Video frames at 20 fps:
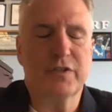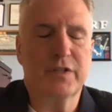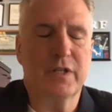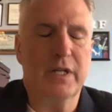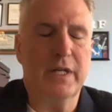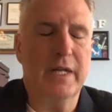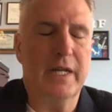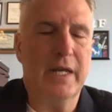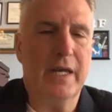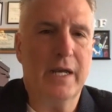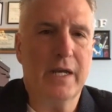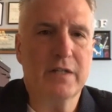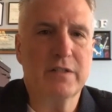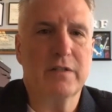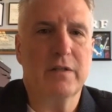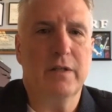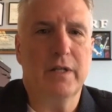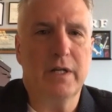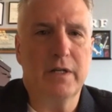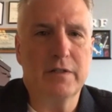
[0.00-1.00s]
just an
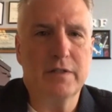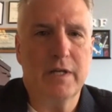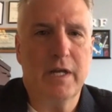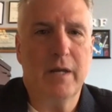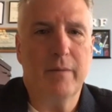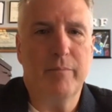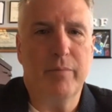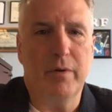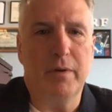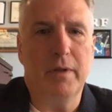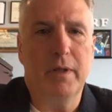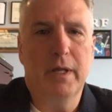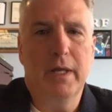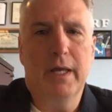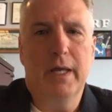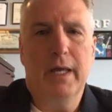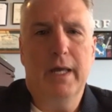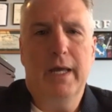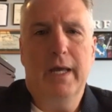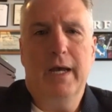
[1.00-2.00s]
excellent example
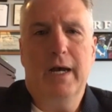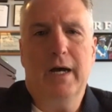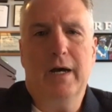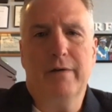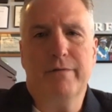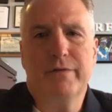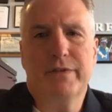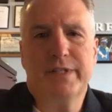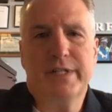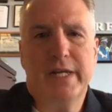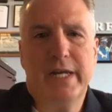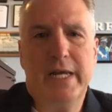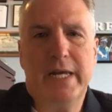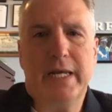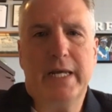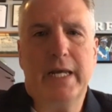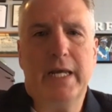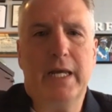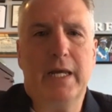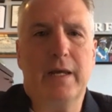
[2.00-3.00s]
of
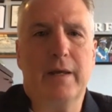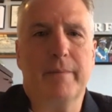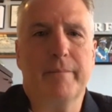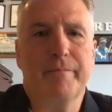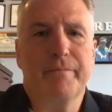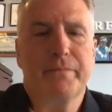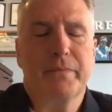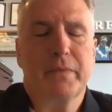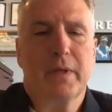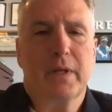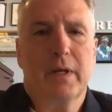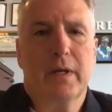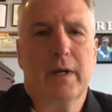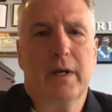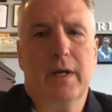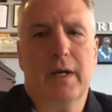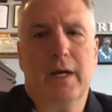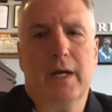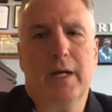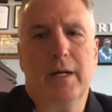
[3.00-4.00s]
taking
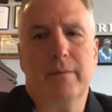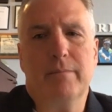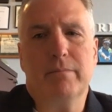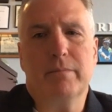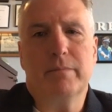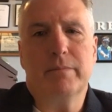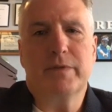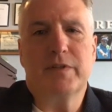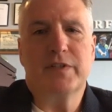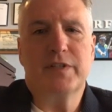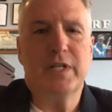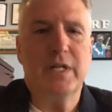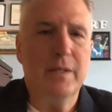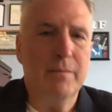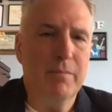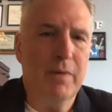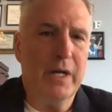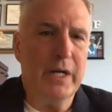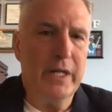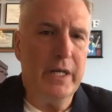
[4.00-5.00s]

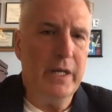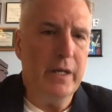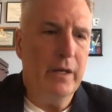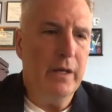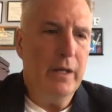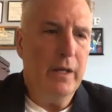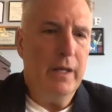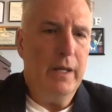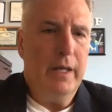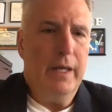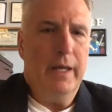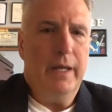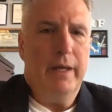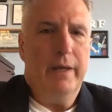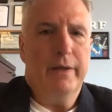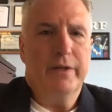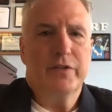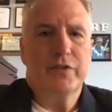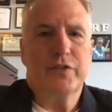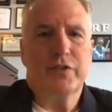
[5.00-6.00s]
seed money,
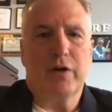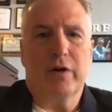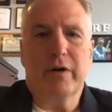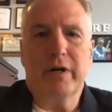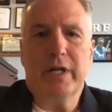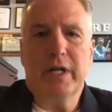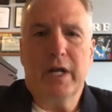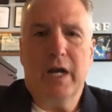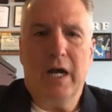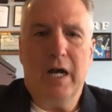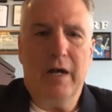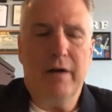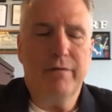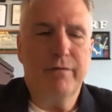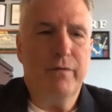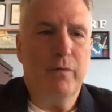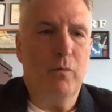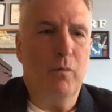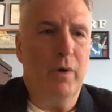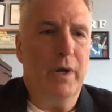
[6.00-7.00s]
starting
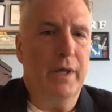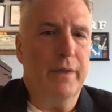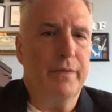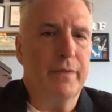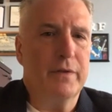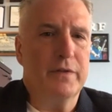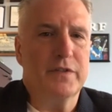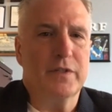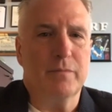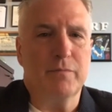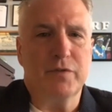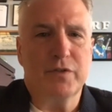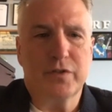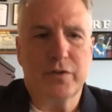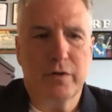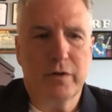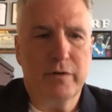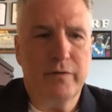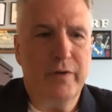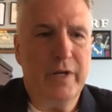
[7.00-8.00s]
off with some
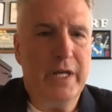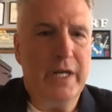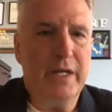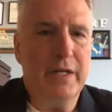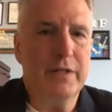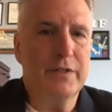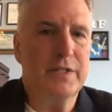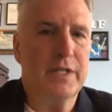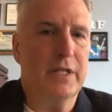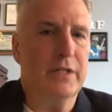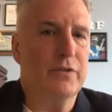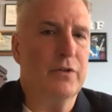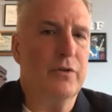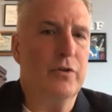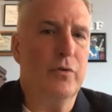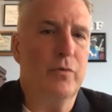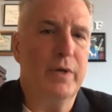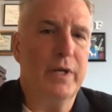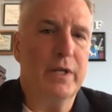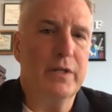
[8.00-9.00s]
surveys and
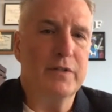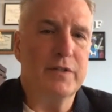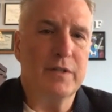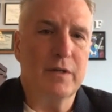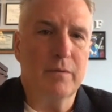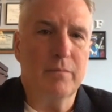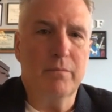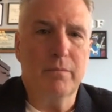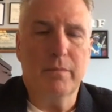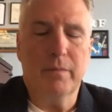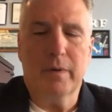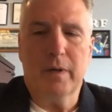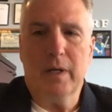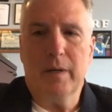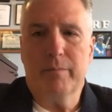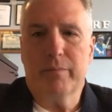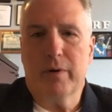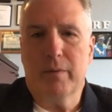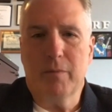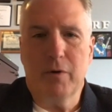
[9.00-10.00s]
doing some
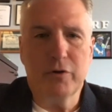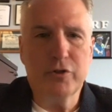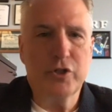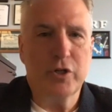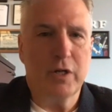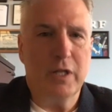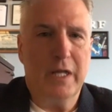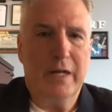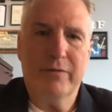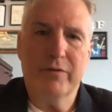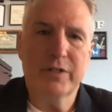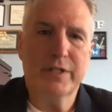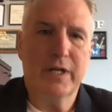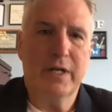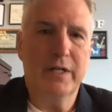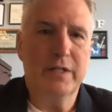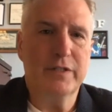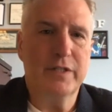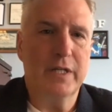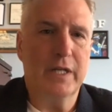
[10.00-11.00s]
promotional
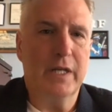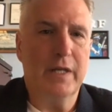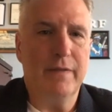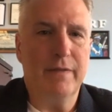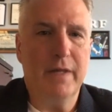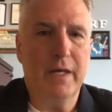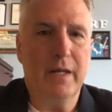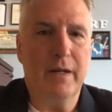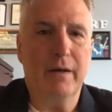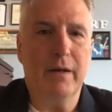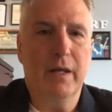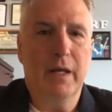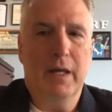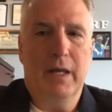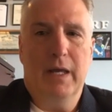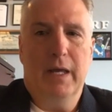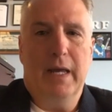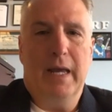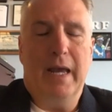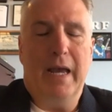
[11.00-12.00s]
advertising, and then
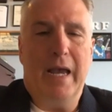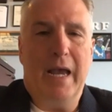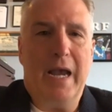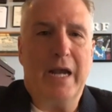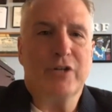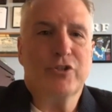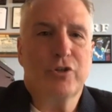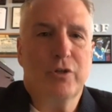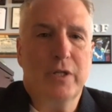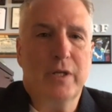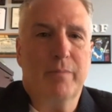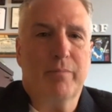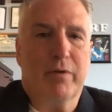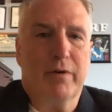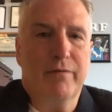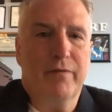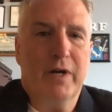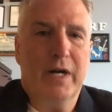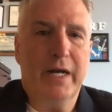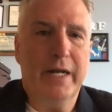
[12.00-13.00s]
actually
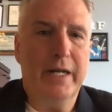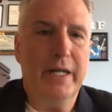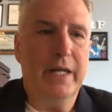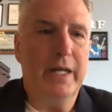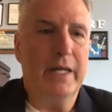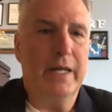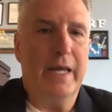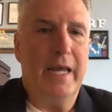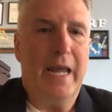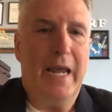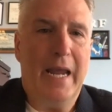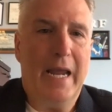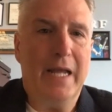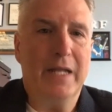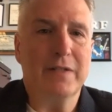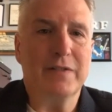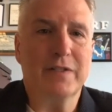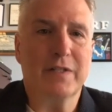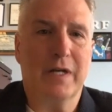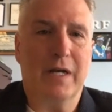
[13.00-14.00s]
providing
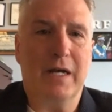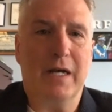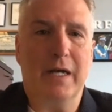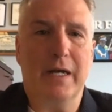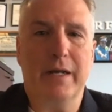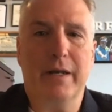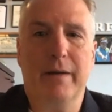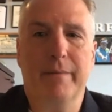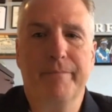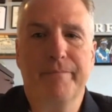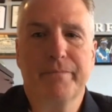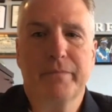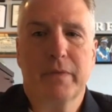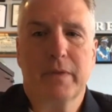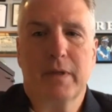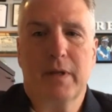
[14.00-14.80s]
hands-on